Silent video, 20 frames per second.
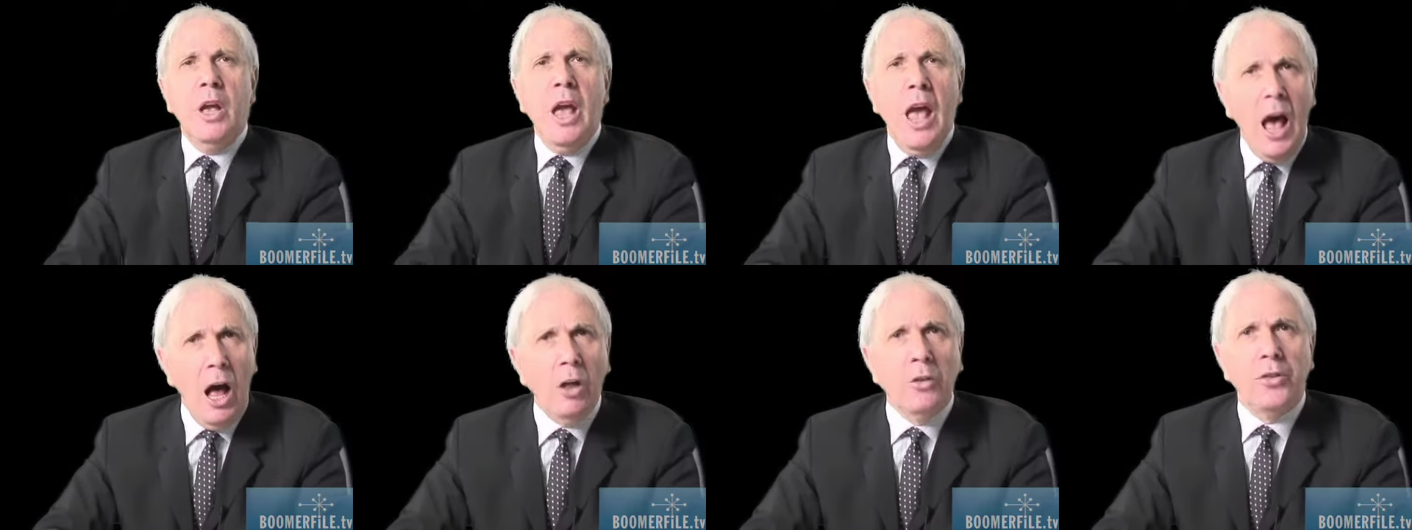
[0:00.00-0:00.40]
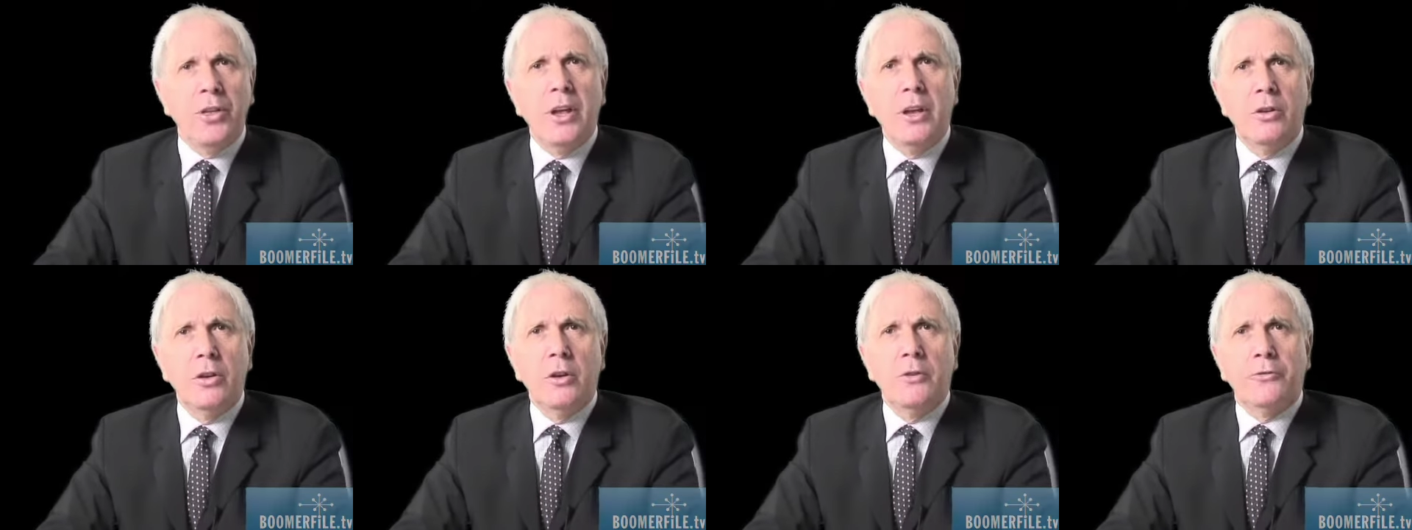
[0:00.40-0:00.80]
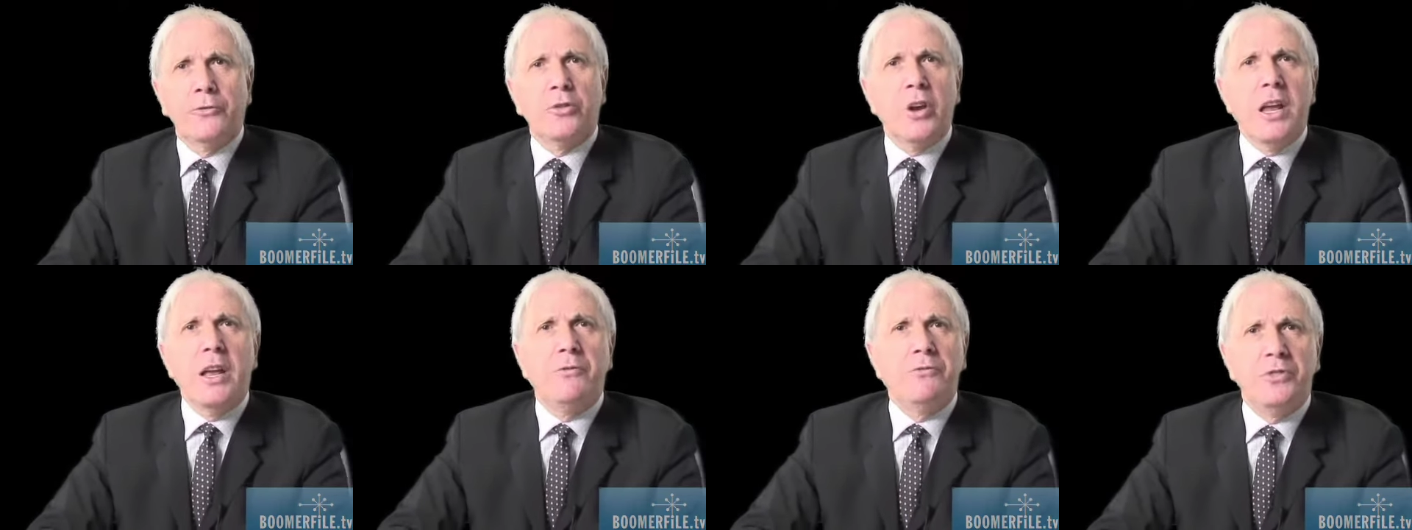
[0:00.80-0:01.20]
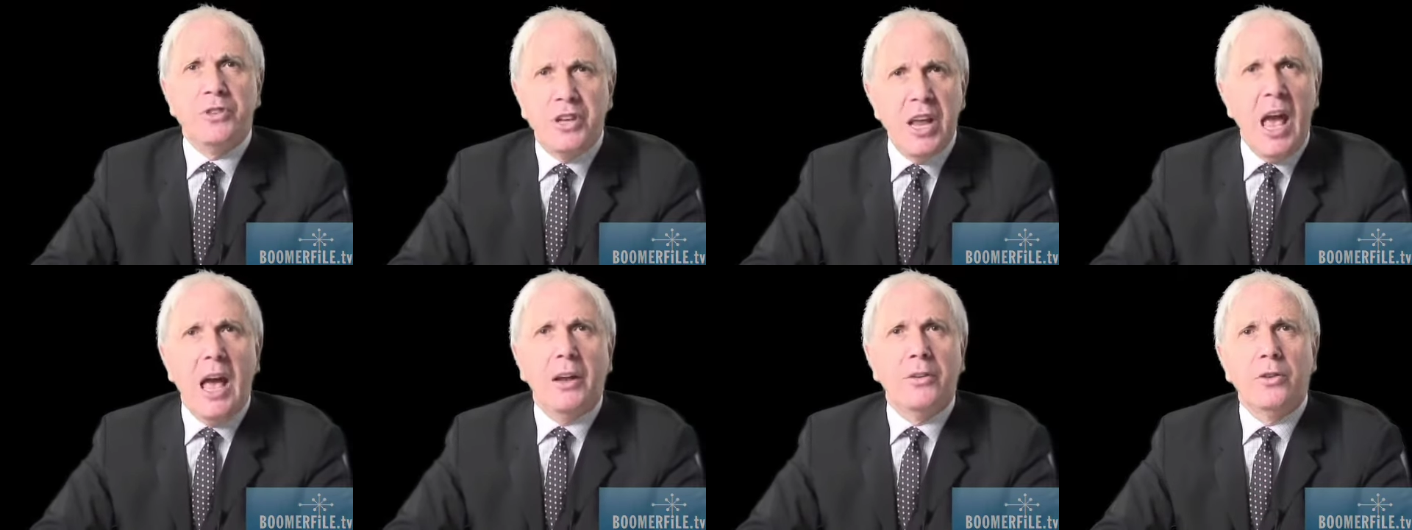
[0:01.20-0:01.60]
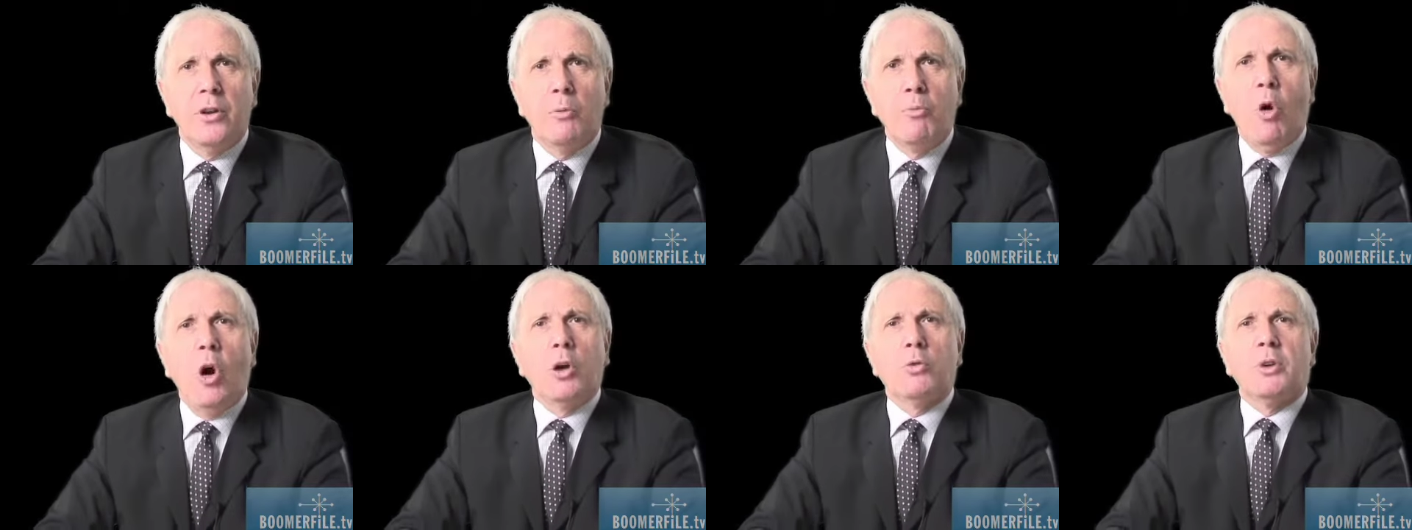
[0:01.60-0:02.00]
Healthy, free of debt,
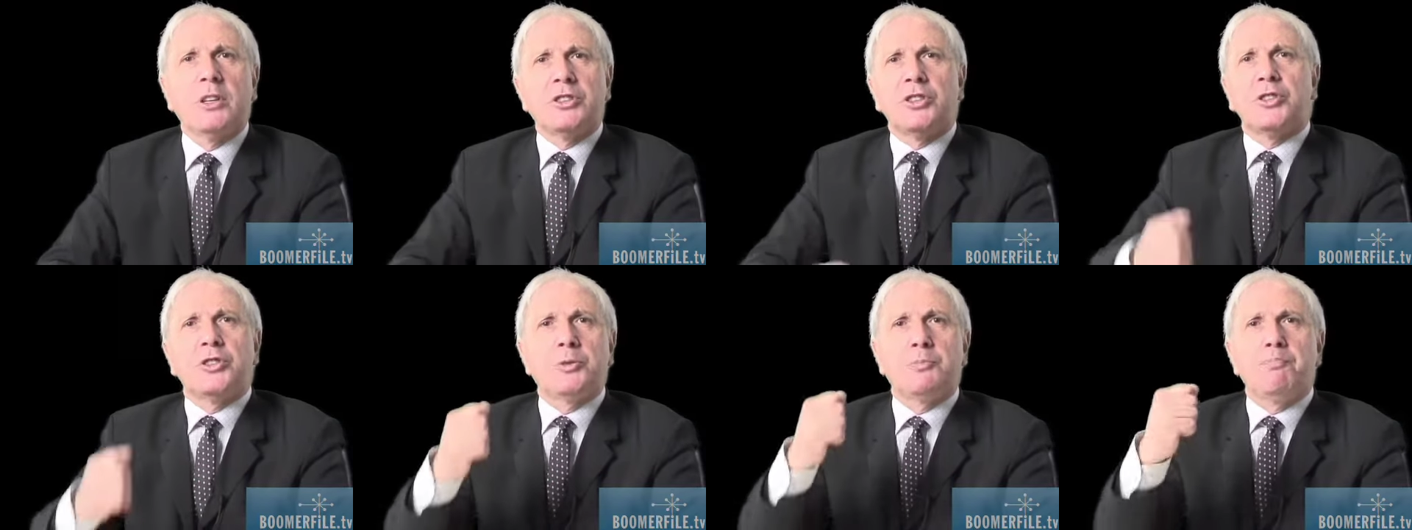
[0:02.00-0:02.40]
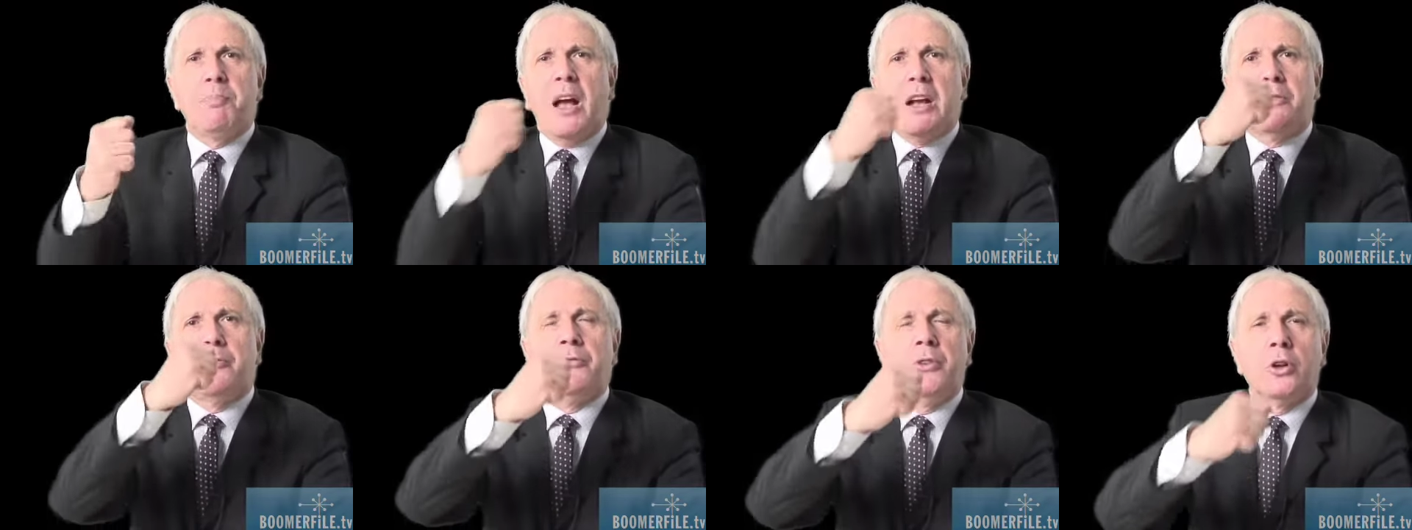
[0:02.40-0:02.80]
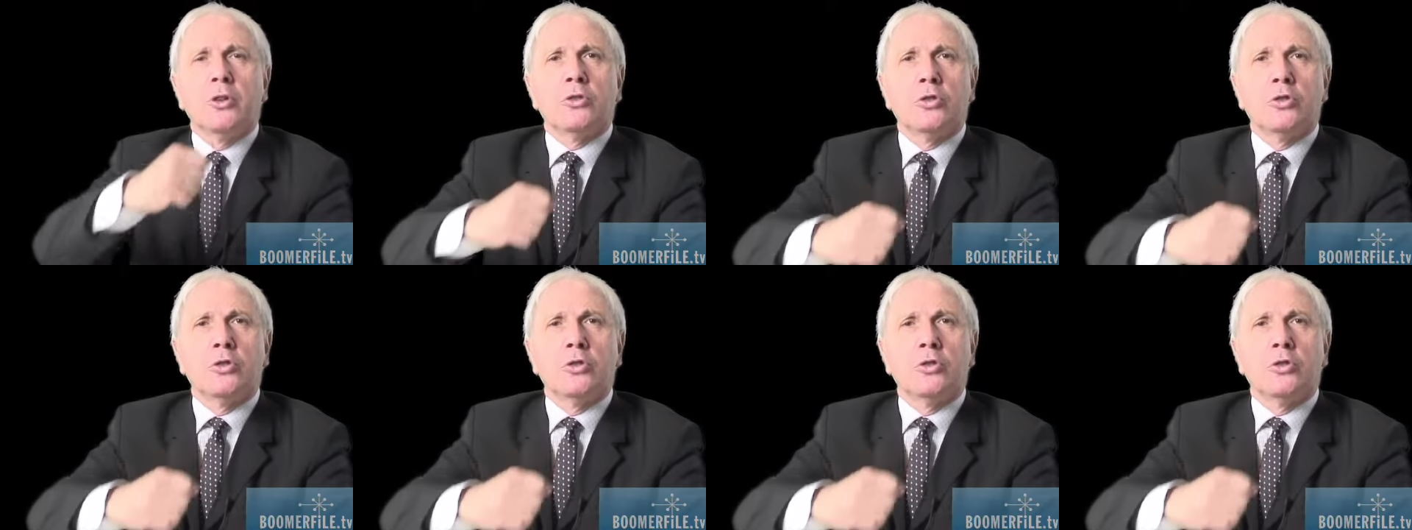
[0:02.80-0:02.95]
a more respectful